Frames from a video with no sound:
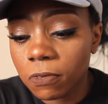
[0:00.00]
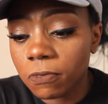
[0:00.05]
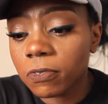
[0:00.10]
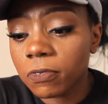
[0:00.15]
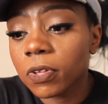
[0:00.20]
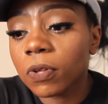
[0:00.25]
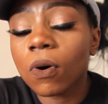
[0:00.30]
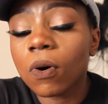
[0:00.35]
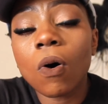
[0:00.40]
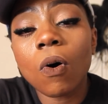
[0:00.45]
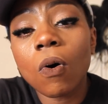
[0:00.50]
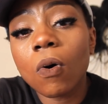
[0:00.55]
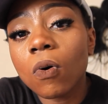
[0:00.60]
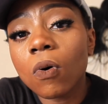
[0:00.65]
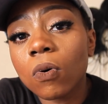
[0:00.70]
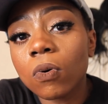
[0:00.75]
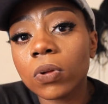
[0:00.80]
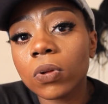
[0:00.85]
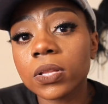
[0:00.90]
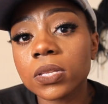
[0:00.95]
and feel
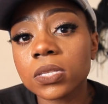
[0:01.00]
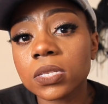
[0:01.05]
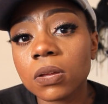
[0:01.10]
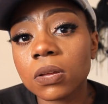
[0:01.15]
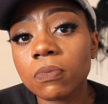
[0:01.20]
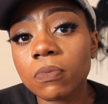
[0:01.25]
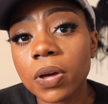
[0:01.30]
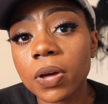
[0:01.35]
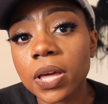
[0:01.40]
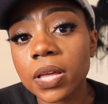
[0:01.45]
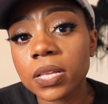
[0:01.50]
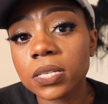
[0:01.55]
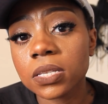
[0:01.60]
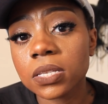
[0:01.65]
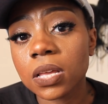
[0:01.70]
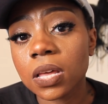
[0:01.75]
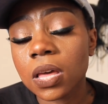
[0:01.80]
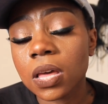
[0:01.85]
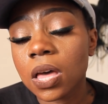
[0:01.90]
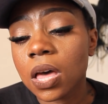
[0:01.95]
whole in some ways.